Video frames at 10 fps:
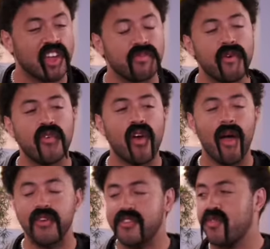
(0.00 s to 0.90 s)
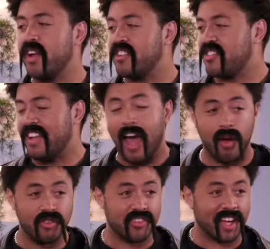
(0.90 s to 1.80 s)
before I was French, and now I'm
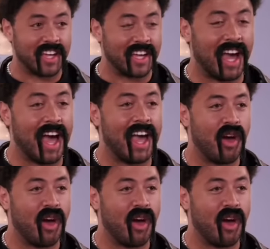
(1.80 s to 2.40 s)
just like a guy at